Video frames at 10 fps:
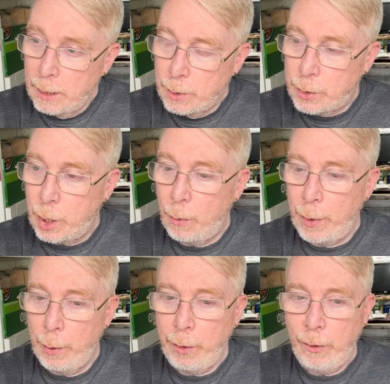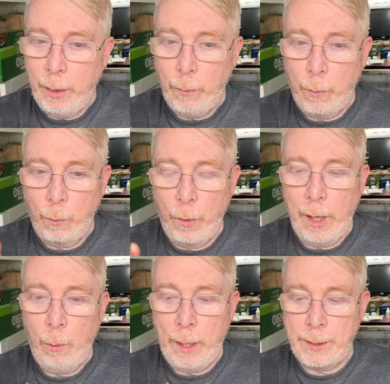So the only real,
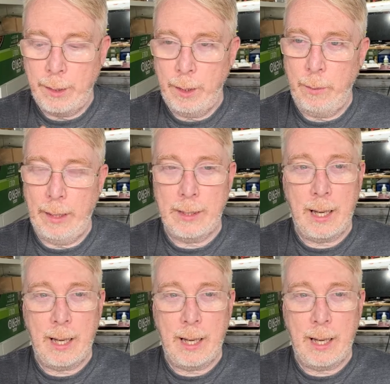real way to do it is